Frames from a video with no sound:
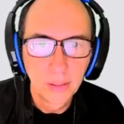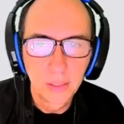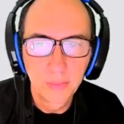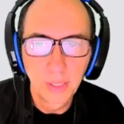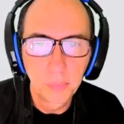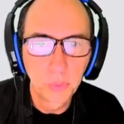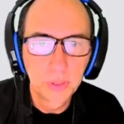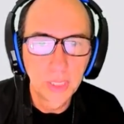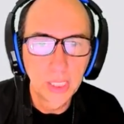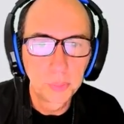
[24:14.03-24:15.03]
Divide both
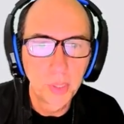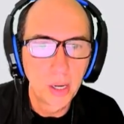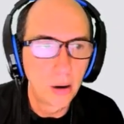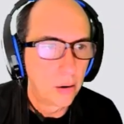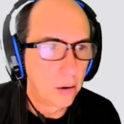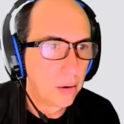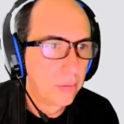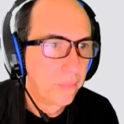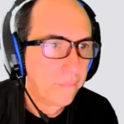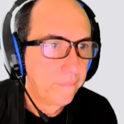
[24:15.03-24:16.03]
sides by R.
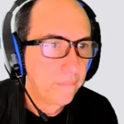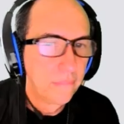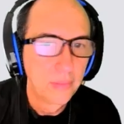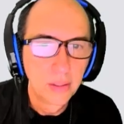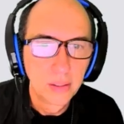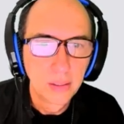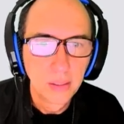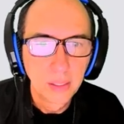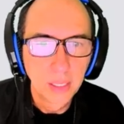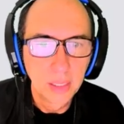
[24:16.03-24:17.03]

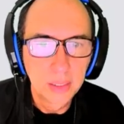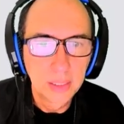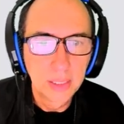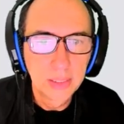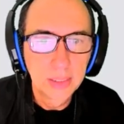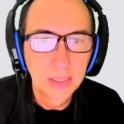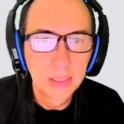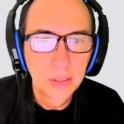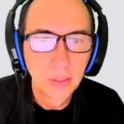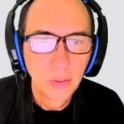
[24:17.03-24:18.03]
Okay, distance
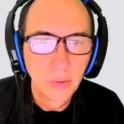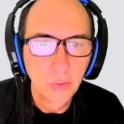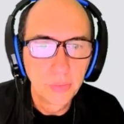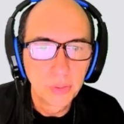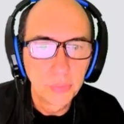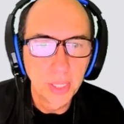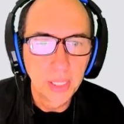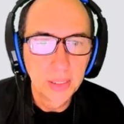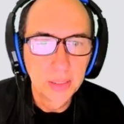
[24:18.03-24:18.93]
over rate.